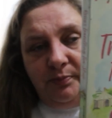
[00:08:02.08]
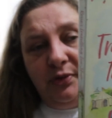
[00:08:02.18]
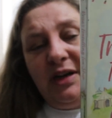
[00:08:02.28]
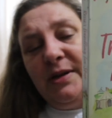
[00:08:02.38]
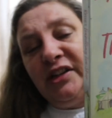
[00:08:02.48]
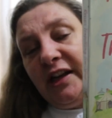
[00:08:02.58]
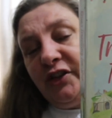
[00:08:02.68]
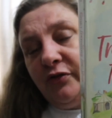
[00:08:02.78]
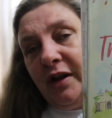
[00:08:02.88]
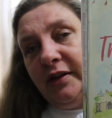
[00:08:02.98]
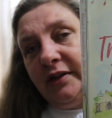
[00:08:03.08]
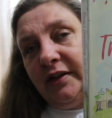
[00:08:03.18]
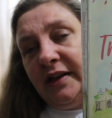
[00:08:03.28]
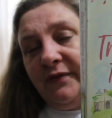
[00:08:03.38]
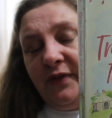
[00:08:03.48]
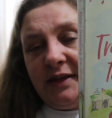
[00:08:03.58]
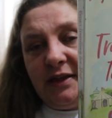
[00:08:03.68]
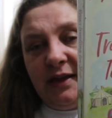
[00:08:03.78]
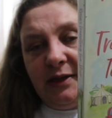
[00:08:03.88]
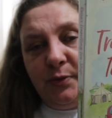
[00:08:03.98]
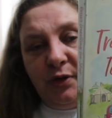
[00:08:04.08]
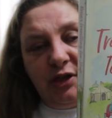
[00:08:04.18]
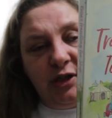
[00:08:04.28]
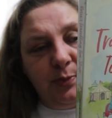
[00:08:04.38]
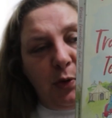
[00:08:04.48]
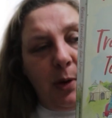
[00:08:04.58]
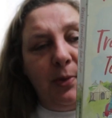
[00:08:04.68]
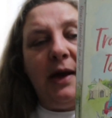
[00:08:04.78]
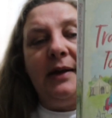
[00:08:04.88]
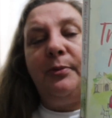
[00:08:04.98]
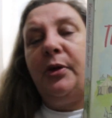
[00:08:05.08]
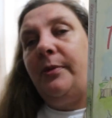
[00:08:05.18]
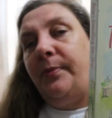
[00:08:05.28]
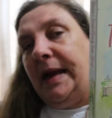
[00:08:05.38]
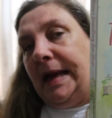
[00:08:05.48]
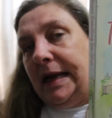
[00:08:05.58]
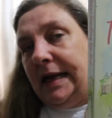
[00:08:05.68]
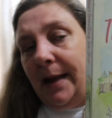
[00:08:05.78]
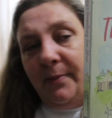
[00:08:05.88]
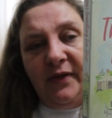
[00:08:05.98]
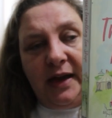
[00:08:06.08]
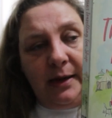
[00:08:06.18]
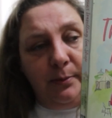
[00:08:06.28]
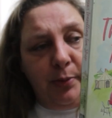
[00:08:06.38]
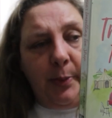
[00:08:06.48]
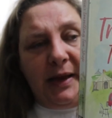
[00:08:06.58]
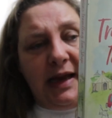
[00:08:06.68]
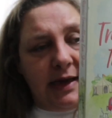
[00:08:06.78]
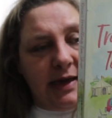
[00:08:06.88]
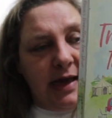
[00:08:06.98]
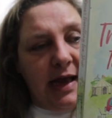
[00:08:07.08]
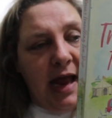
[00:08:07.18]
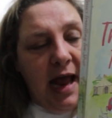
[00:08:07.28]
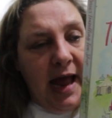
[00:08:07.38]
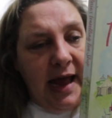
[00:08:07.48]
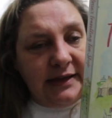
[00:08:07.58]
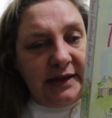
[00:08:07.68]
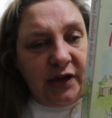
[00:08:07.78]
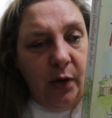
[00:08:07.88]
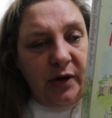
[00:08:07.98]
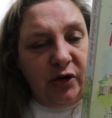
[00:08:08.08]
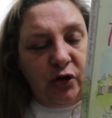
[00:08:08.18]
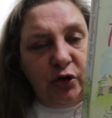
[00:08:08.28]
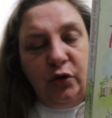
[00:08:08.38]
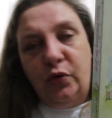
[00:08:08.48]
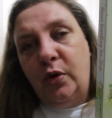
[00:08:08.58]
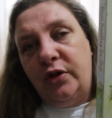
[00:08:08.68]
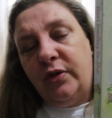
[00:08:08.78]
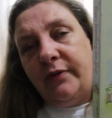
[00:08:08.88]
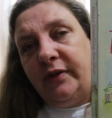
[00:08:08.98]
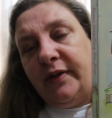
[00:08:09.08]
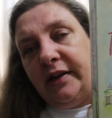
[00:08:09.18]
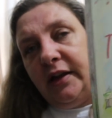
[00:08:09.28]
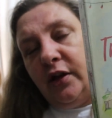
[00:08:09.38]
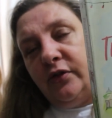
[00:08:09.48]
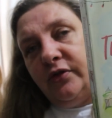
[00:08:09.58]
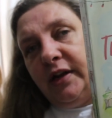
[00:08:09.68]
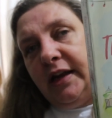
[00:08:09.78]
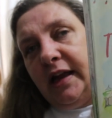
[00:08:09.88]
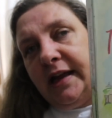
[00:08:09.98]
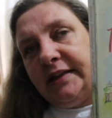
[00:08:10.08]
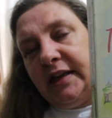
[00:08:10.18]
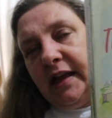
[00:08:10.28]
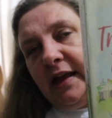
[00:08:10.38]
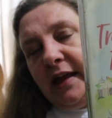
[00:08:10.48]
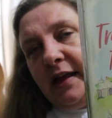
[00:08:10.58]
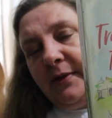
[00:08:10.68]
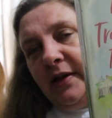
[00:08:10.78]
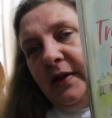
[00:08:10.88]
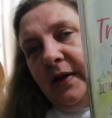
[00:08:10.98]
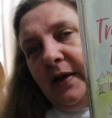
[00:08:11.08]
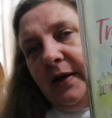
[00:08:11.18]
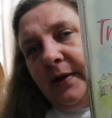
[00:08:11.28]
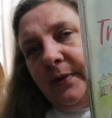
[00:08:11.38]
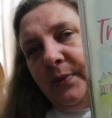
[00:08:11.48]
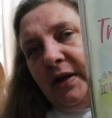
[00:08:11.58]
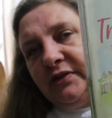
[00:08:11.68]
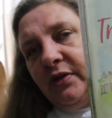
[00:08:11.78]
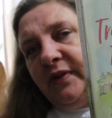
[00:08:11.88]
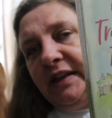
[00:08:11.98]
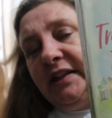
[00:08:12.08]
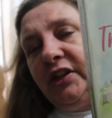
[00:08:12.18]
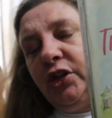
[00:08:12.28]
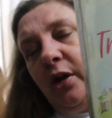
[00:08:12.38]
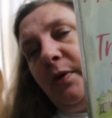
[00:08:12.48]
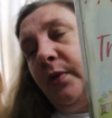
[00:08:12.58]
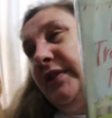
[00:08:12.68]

pretty much gets drunk and then finds out the next morning she's bought a bright pink camper van named Poppy and is going to travel around the country as a travelling tea shop, going